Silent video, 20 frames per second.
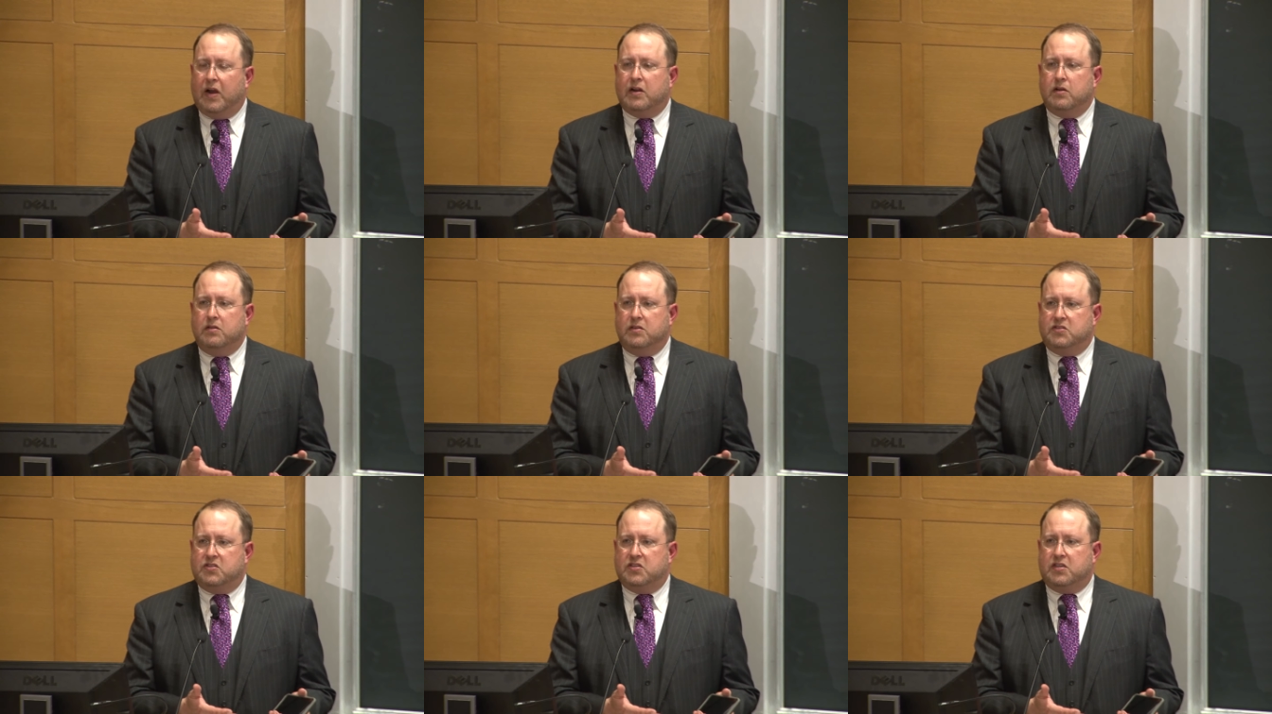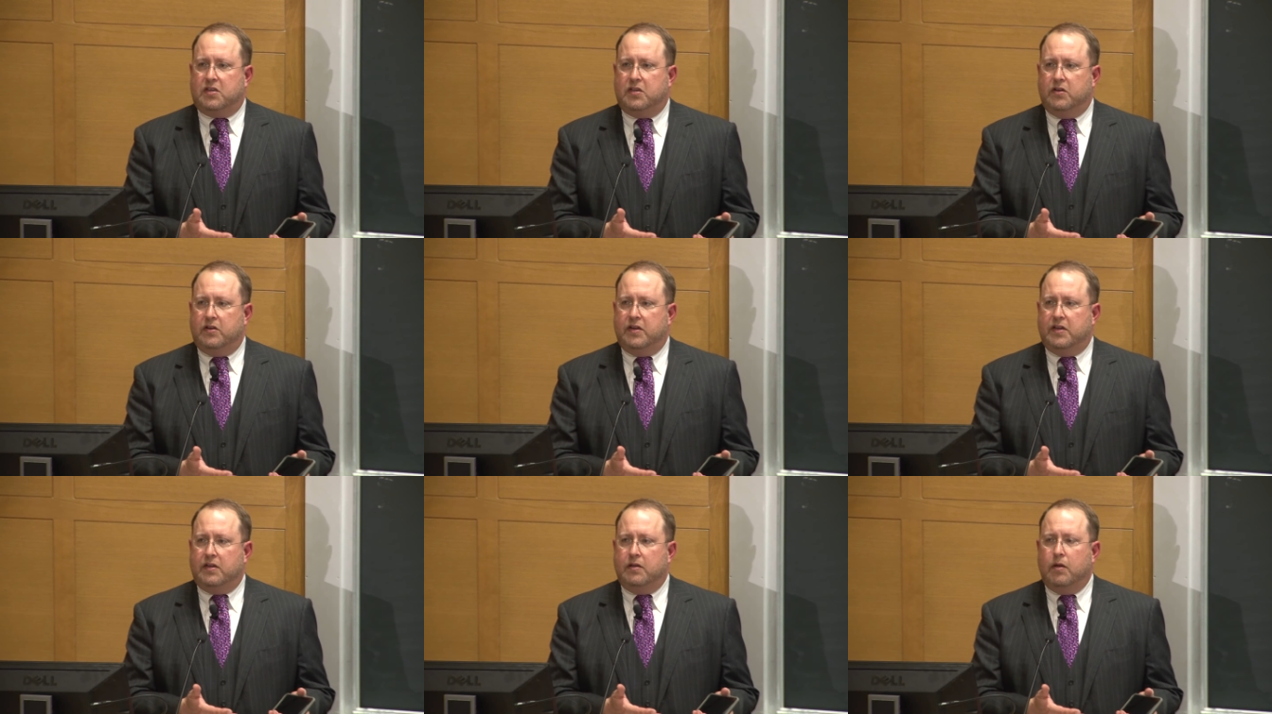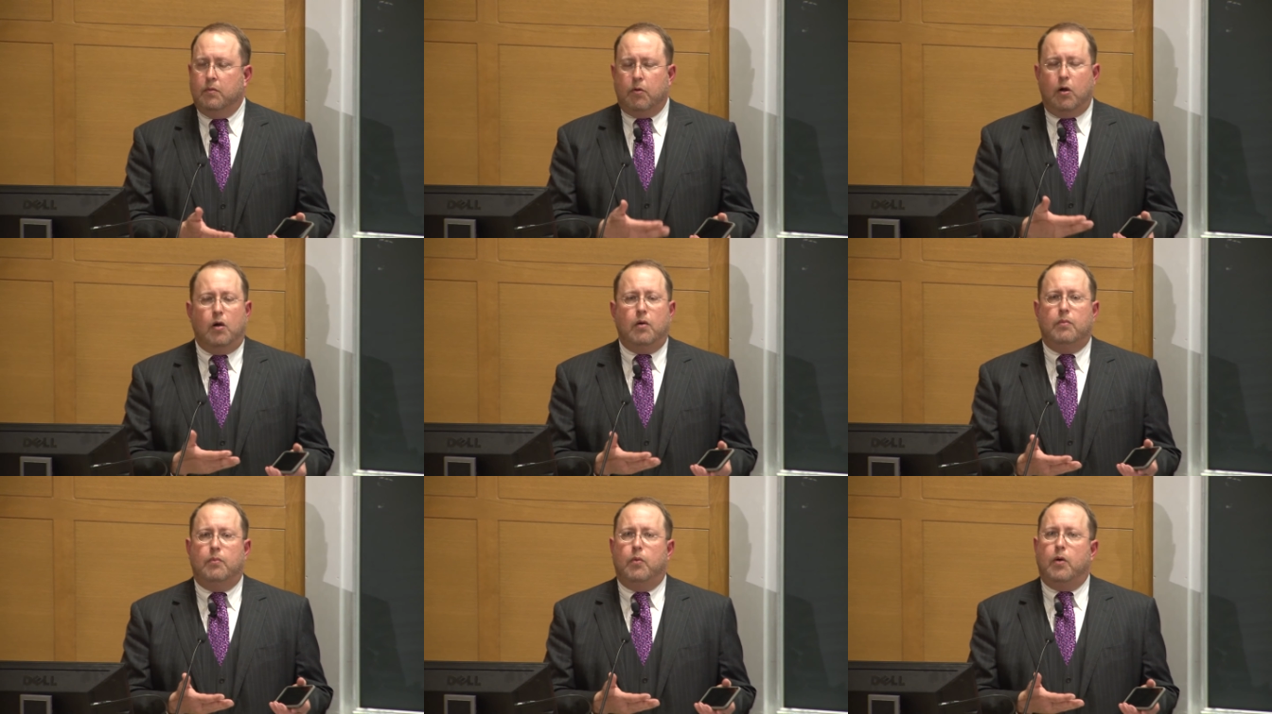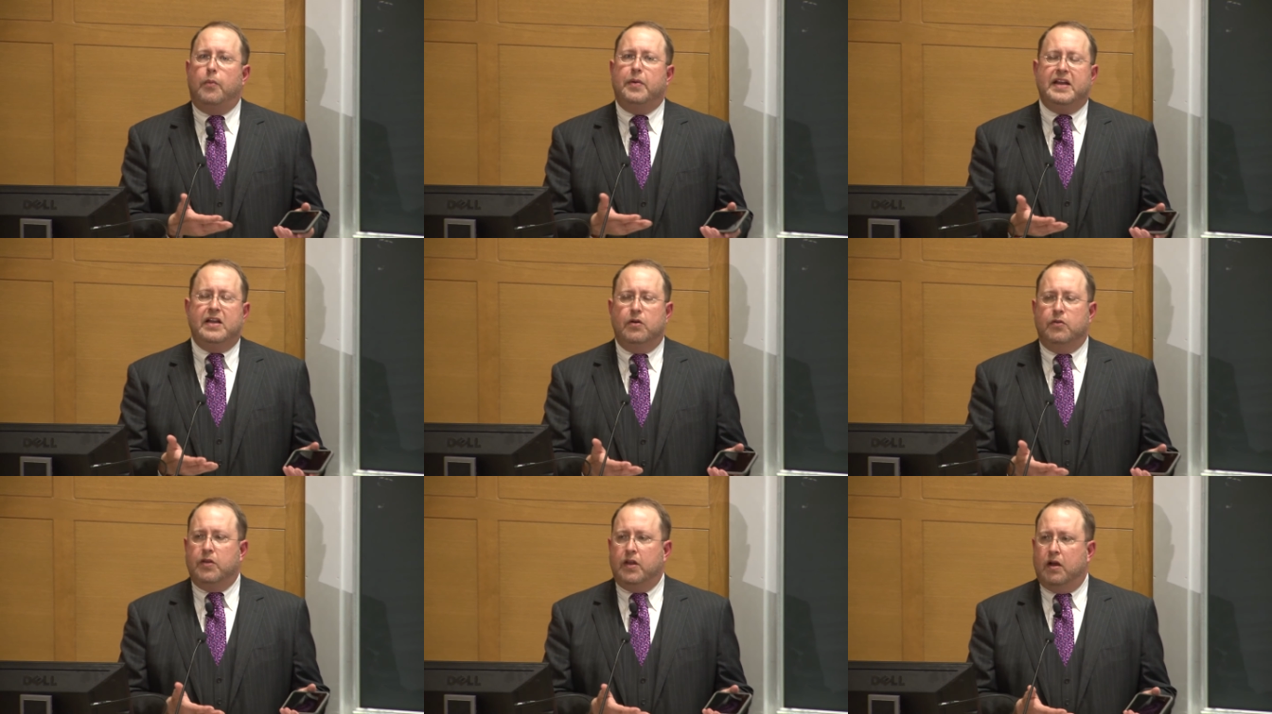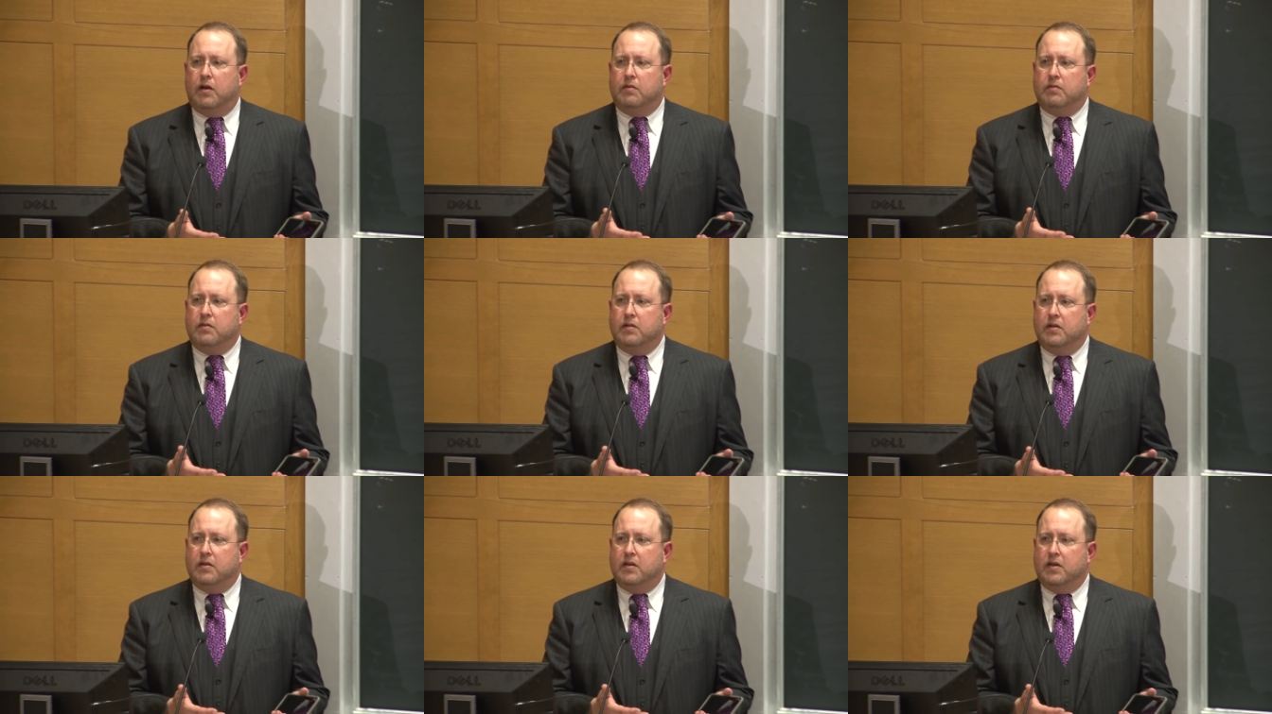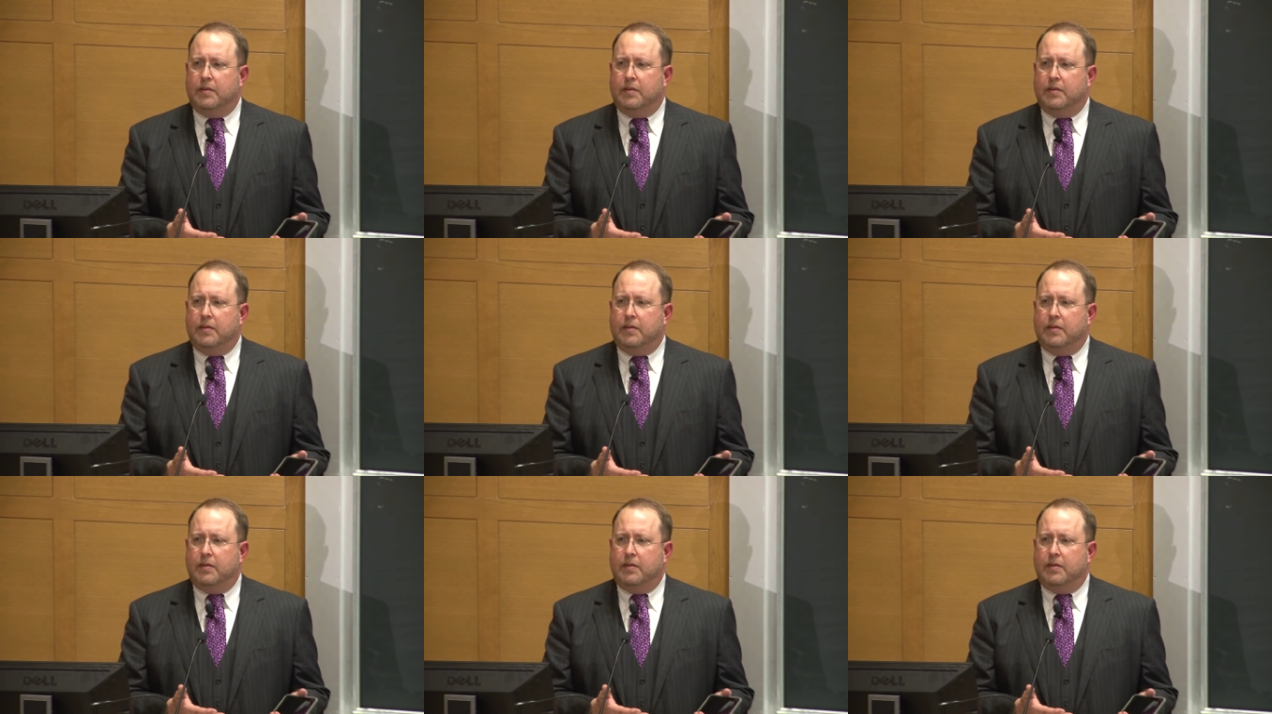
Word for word: wireless security? Well, well, we don't know.